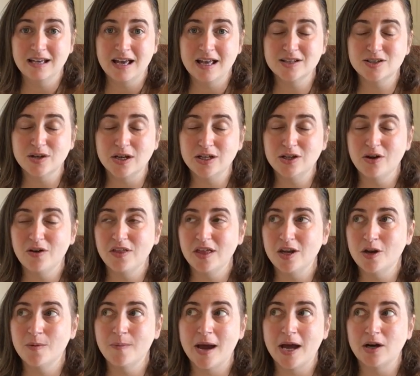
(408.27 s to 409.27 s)
And so I know
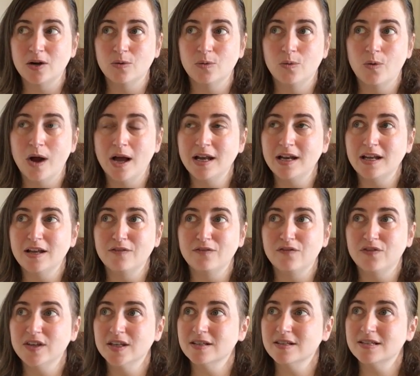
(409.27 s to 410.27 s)
that no matter what
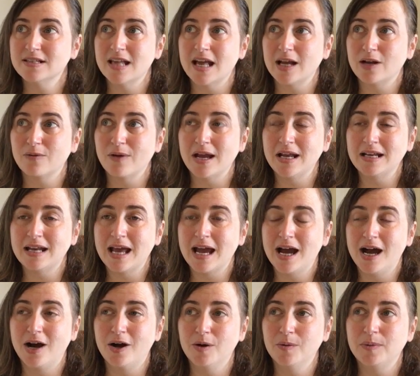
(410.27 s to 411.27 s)
it feels like right
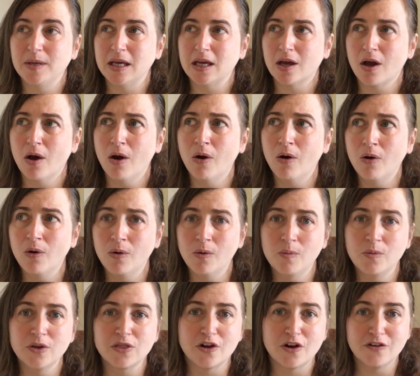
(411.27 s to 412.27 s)
now, being home
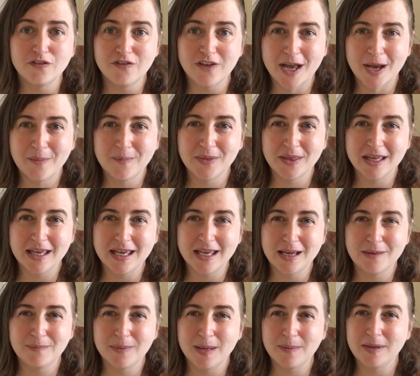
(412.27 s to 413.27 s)
with our family
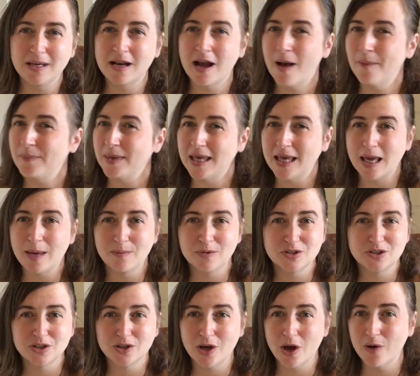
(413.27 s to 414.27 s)
and maybe not being able
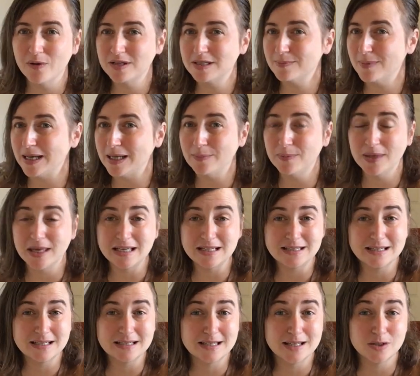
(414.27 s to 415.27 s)
to go as many
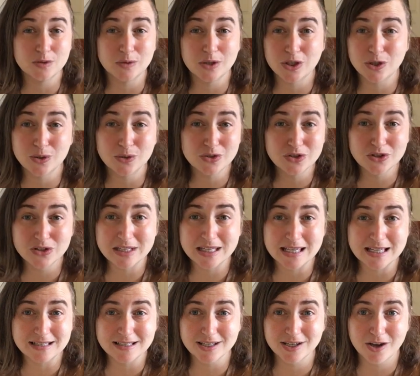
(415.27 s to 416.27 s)
places as we usually
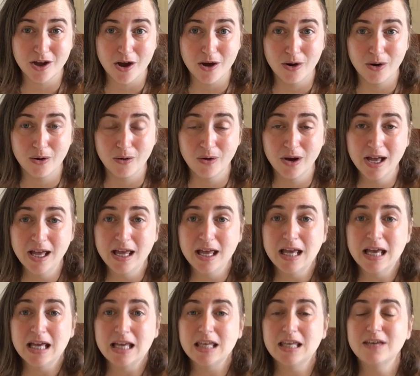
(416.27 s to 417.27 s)
get to go,
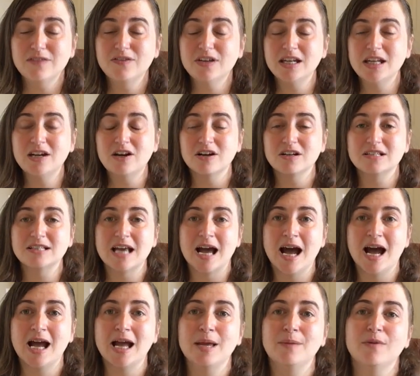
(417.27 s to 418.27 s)
even in our
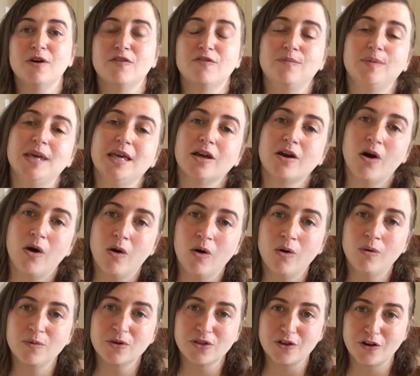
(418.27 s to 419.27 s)
time of being
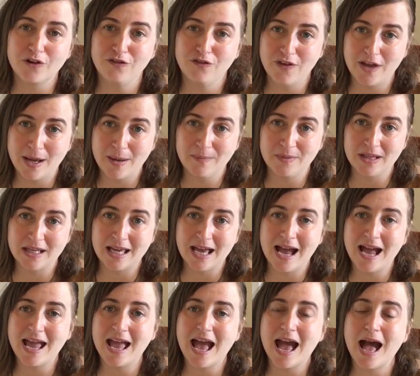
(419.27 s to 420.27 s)
home with our family,
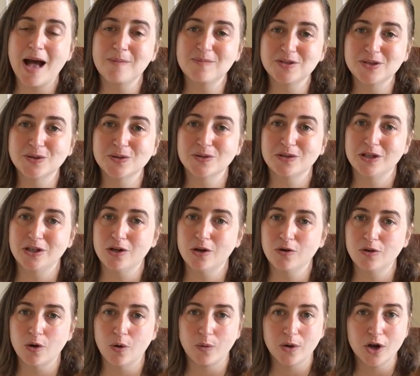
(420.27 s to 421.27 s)
I absolutely know that